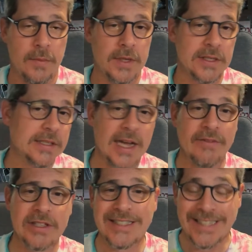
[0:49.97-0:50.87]
as I
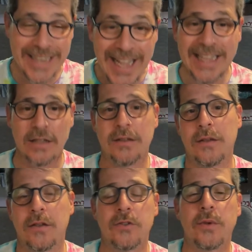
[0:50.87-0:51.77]
dive in today
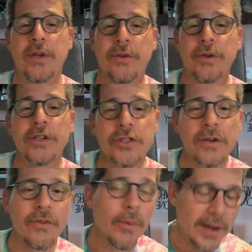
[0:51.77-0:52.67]
to another
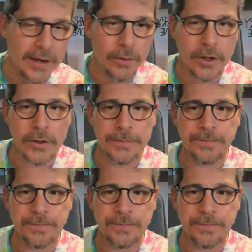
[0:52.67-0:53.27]
edition of the Rent Network.